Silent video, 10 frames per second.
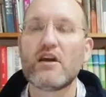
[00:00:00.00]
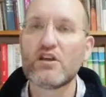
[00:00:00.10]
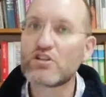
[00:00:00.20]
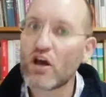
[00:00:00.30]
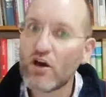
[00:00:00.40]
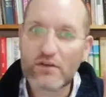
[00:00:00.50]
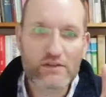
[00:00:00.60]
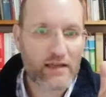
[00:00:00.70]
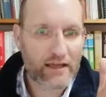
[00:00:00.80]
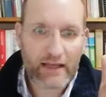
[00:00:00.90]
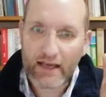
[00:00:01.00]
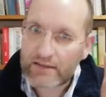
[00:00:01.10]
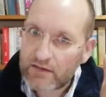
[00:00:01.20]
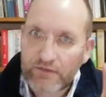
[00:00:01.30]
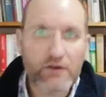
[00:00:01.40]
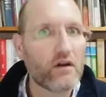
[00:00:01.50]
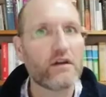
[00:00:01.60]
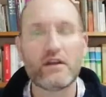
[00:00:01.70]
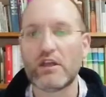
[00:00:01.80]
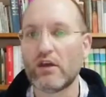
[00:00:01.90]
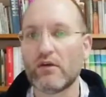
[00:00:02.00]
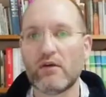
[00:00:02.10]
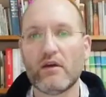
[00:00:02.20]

shows that He hasn't forgotten you